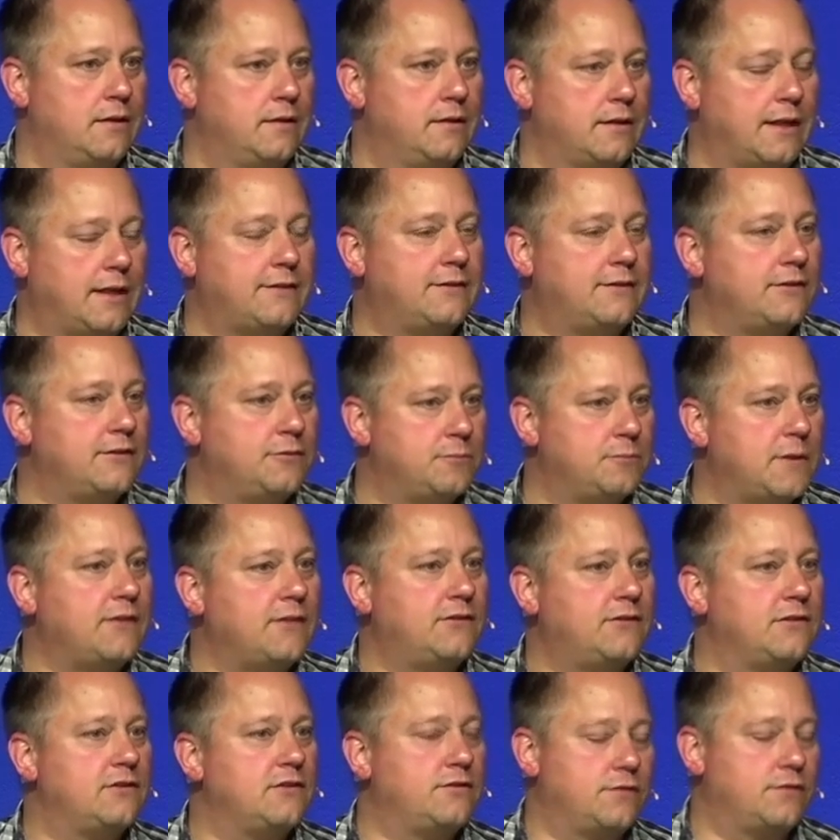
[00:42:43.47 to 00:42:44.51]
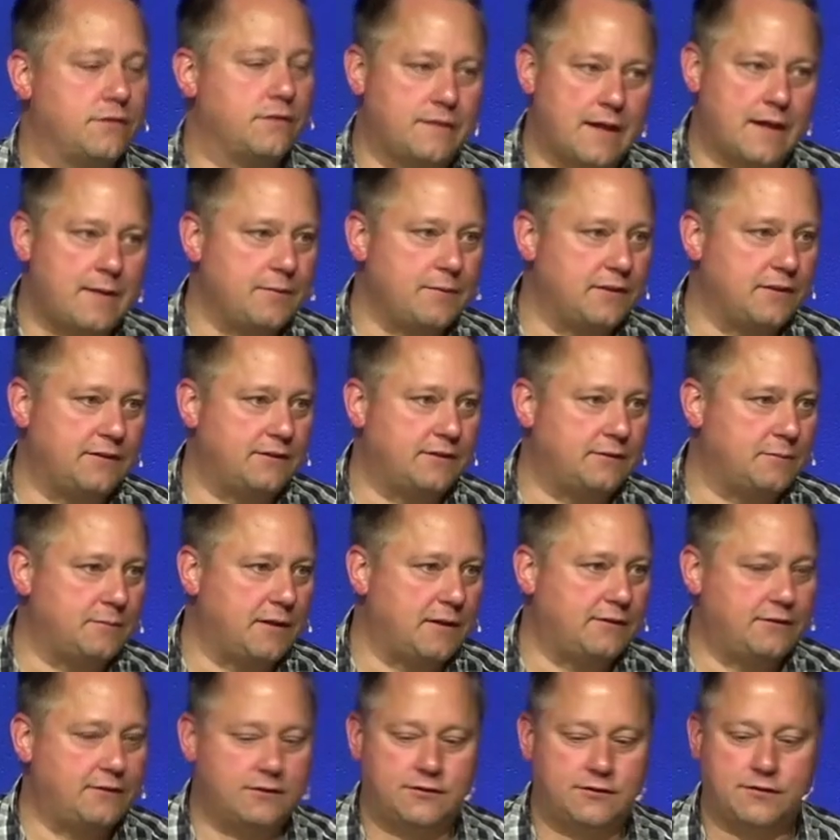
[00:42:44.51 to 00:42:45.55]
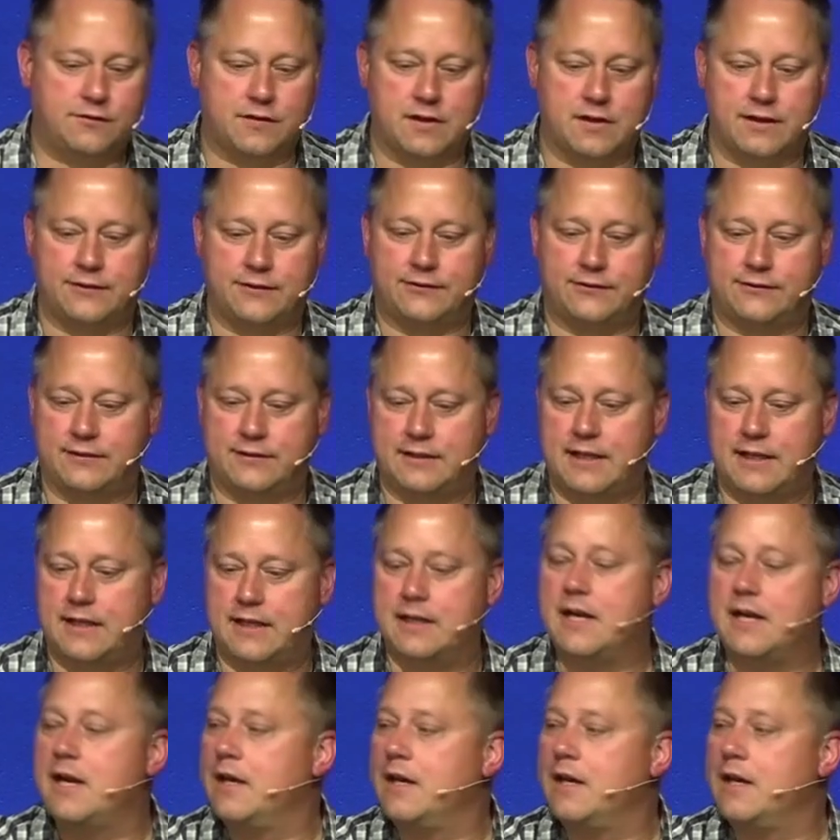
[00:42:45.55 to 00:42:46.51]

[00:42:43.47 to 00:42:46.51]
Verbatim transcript: That's his message for them. It's his message for us today.